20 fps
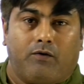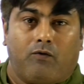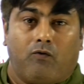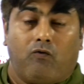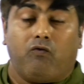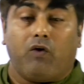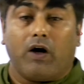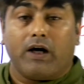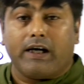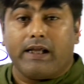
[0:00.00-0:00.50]

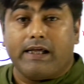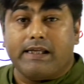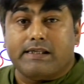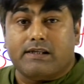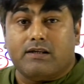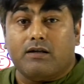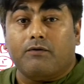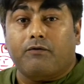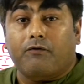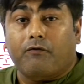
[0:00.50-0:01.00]
What is
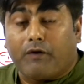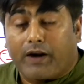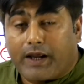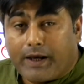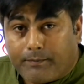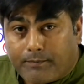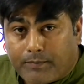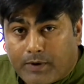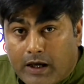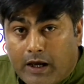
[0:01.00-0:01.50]
the
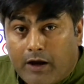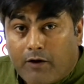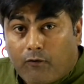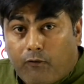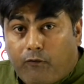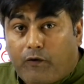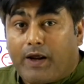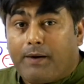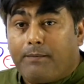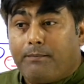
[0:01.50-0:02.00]
frame?
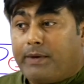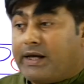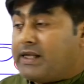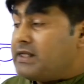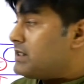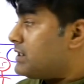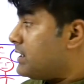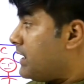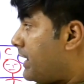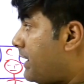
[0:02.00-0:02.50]
Frame
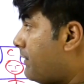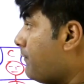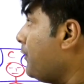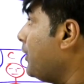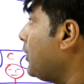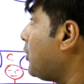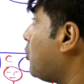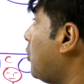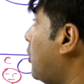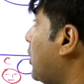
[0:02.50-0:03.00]
means, if
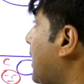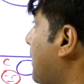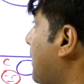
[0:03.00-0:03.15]
we talk